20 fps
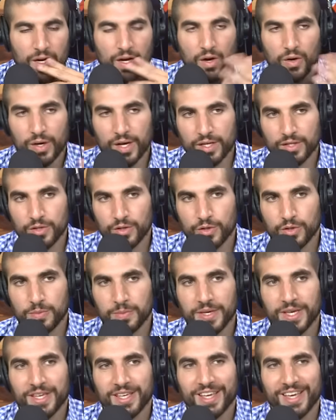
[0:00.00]
Okay, so
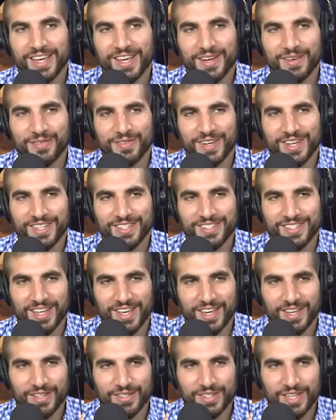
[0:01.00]
speaking of uh,
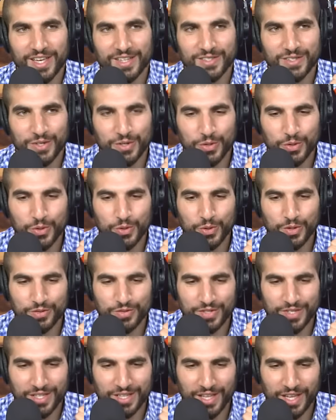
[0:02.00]
sales, as the new
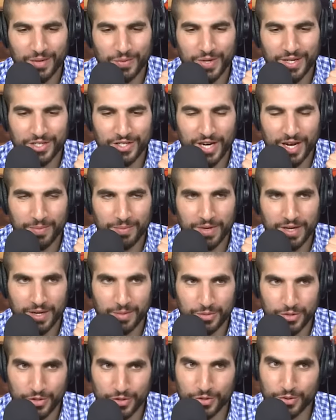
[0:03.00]
UFC lightweight champion,
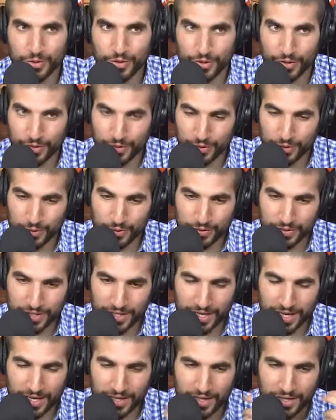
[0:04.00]
I'm sure you heard the news
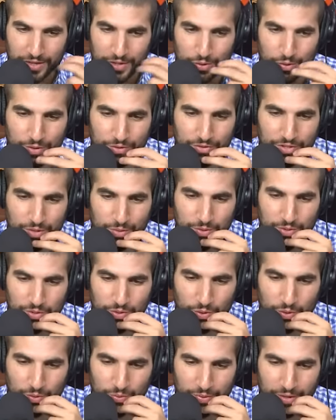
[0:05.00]
today that the UFC was
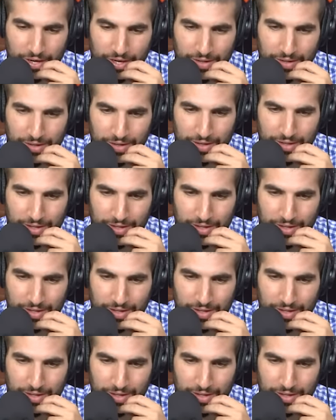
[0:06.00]
sold, right?